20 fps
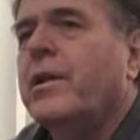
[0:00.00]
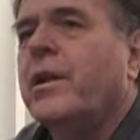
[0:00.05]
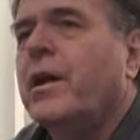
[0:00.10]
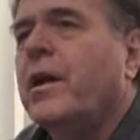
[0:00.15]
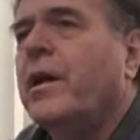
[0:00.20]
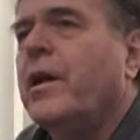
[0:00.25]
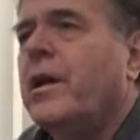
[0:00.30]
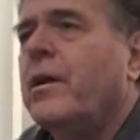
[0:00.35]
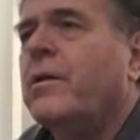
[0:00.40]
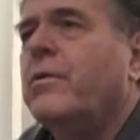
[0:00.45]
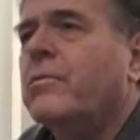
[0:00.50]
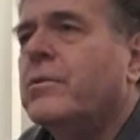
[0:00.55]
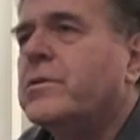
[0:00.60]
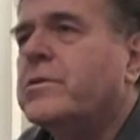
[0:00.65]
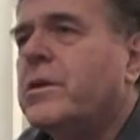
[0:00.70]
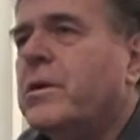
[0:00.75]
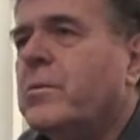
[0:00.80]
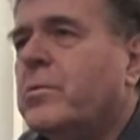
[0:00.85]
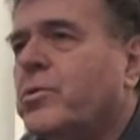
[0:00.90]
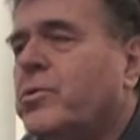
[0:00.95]
than I
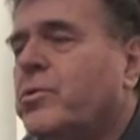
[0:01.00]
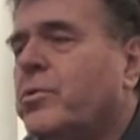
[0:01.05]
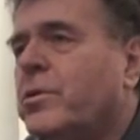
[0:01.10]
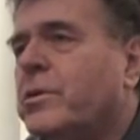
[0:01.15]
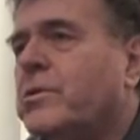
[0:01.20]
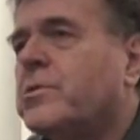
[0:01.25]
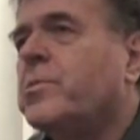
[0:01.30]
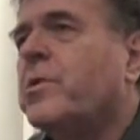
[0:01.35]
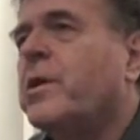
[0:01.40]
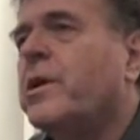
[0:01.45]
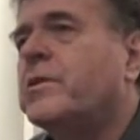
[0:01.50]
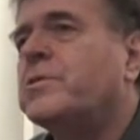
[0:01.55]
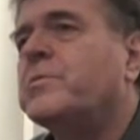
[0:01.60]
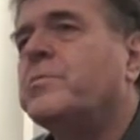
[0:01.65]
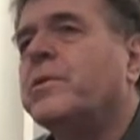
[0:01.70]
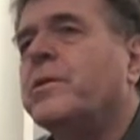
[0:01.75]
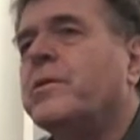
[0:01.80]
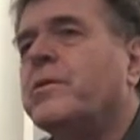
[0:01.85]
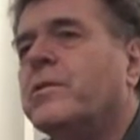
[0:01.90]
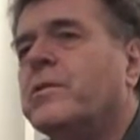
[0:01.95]
was able to
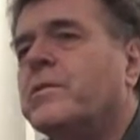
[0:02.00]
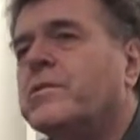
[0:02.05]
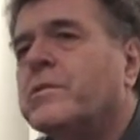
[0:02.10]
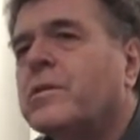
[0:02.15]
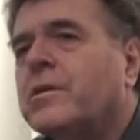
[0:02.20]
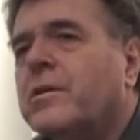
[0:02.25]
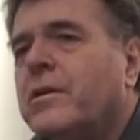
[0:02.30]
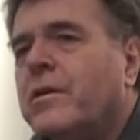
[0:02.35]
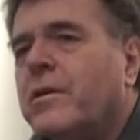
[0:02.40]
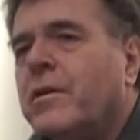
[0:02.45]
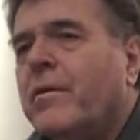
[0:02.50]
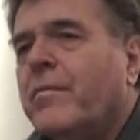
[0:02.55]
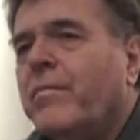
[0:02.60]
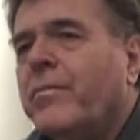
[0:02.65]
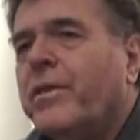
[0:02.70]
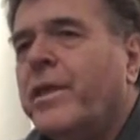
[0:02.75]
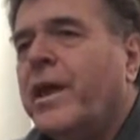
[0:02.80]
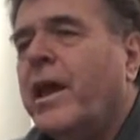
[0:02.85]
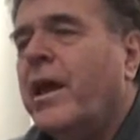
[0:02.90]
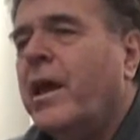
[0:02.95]
express because
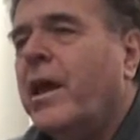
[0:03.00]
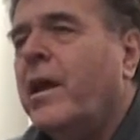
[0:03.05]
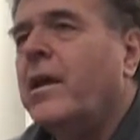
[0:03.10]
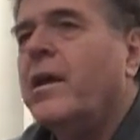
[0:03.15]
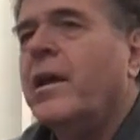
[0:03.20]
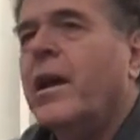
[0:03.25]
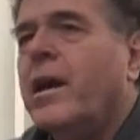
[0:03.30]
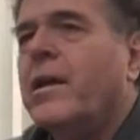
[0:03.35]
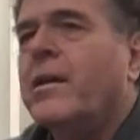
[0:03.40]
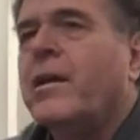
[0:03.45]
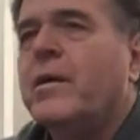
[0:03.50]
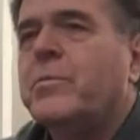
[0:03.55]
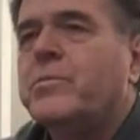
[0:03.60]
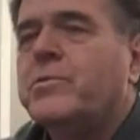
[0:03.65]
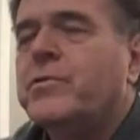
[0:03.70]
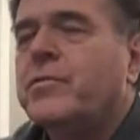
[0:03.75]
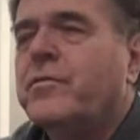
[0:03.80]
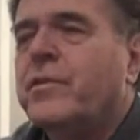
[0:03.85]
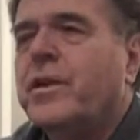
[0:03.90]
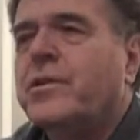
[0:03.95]
they had
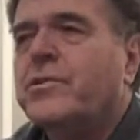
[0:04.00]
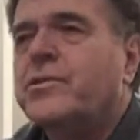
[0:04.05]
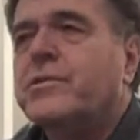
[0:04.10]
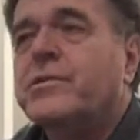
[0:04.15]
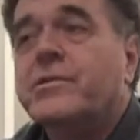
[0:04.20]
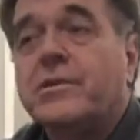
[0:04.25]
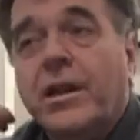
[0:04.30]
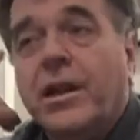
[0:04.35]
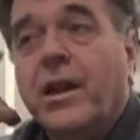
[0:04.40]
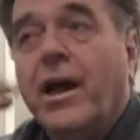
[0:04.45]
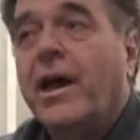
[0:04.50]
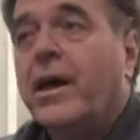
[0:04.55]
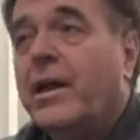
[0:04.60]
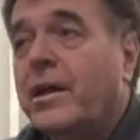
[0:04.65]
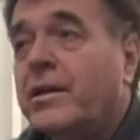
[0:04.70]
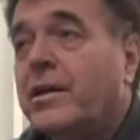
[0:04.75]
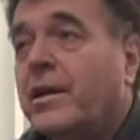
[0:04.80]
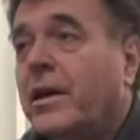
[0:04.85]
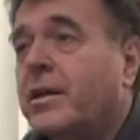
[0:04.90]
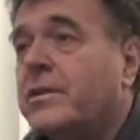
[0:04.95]
observations that I
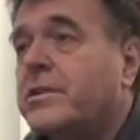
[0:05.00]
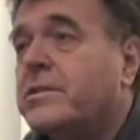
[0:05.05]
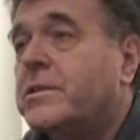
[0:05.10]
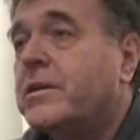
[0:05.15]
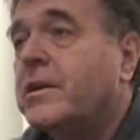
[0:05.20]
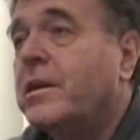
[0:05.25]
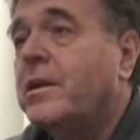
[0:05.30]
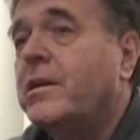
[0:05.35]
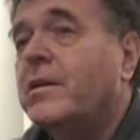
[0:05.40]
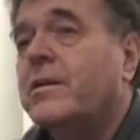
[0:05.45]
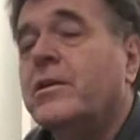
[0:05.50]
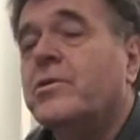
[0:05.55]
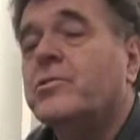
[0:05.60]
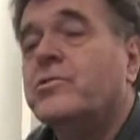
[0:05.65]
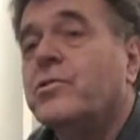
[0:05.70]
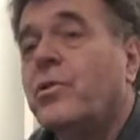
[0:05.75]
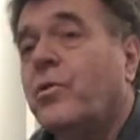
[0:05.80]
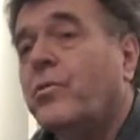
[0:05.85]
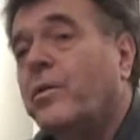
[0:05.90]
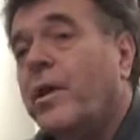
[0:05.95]
had not seen, and
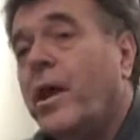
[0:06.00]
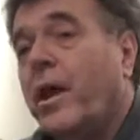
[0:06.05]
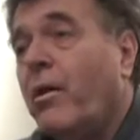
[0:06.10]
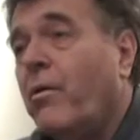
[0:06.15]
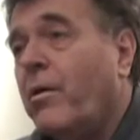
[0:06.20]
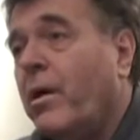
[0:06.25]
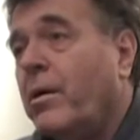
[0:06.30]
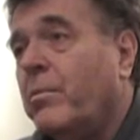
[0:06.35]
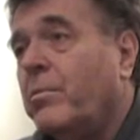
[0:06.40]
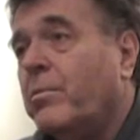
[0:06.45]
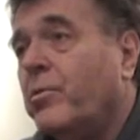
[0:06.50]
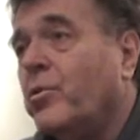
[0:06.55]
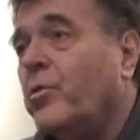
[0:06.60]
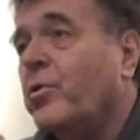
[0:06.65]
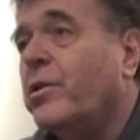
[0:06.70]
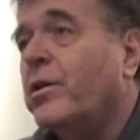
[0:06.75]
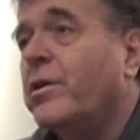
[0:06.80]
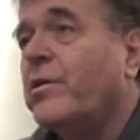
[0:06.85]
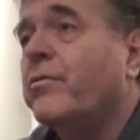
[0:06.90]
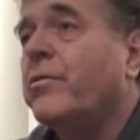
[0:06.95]
so now I'm
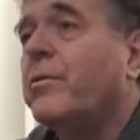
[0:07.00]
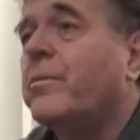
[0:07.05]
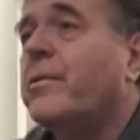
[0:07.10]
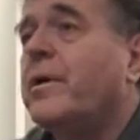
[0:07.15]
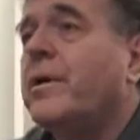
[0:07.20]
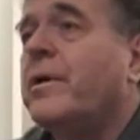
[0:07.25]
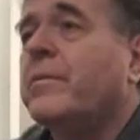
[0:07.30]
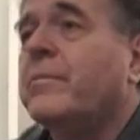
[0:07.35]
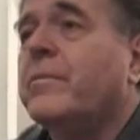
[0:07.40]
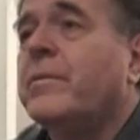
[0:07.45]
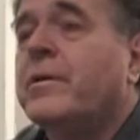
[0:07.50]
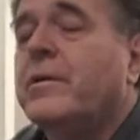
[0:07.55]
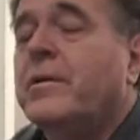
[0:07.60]
learning from them.